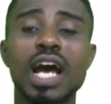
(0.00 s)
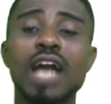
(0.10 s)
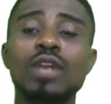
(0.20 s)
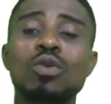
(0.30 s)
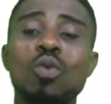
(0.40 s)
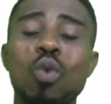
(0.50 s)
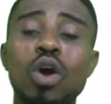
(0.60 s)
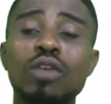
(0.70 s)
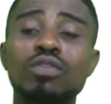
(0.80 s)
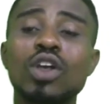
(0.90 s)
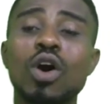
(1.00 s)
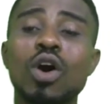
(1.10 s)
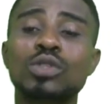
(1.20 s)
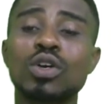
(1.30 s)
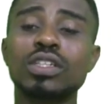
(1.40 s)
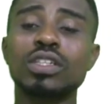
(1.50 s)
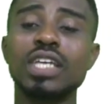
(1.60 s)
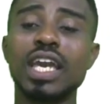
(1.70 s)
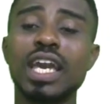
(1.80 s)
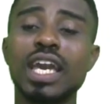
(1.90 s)
And one of the options
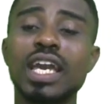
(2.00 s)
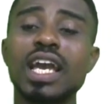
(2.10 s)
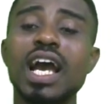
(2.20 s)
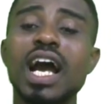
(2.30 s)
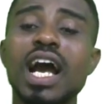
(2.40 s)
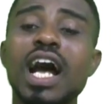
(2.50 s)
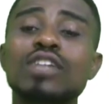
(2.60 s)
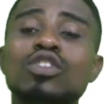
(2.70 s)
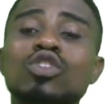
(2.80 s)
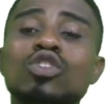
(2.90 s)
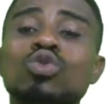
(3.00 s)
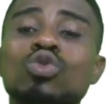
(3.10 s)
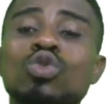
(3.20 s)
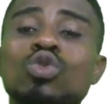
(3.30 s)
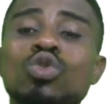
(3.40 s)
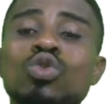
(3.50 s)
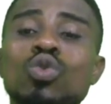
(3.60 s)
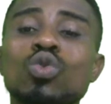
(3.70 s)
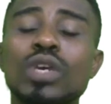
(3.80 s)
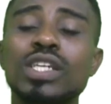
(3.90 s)
here has to do
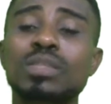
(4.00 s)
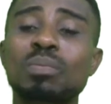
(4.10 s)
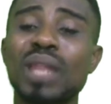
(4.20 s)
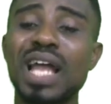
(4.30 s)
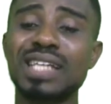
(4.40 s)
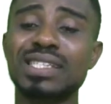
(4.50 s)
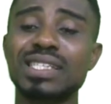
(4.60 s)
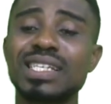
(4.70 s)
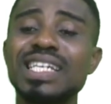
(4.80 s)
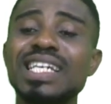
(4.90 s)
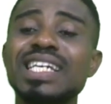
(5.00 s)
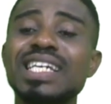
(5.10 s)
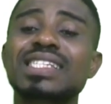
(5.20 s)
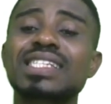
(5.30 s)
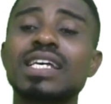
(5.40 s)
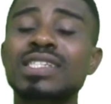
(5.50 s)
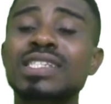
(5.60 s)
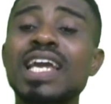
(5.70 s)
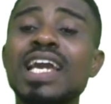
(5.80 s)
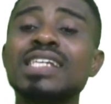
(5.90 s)
with plants. It
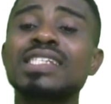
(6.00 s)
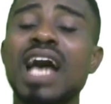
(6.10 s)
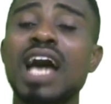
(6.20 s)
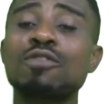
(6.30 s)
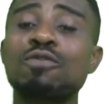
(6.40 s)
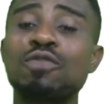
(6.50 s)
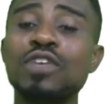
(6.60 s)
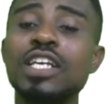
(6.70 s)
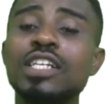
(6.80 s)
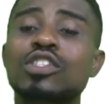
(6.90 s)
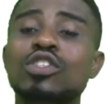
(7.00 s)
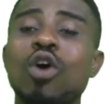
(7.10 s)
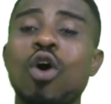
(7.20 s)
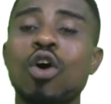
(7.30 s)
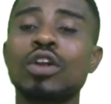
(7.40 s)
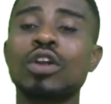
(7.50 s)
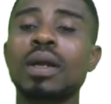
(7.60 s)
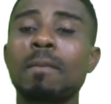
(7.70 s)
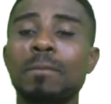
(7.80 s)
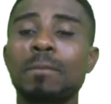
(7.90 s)
stays and feeds on
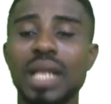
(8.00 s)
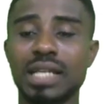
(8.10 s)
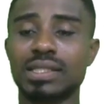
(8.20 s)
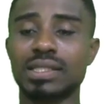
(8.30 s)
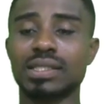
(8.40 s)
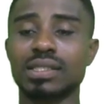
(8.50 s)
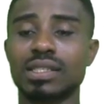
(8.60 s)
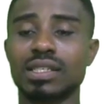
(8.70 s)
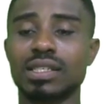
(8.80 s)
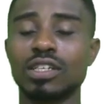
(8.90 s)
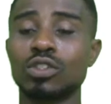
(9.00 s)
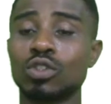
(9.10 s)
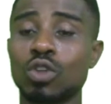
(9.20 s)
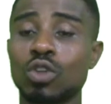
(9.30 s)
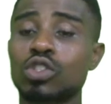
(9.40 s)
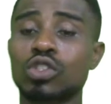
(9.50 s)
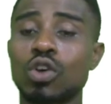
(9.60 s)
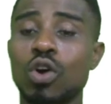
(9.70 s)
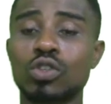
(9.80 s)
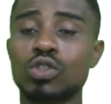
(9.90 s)
plants, not
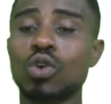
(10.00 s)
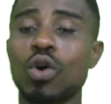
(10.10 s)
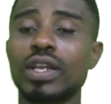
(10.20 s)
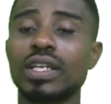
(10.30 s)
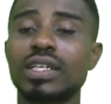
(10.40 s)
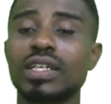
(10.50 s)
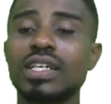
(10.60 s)
on soil.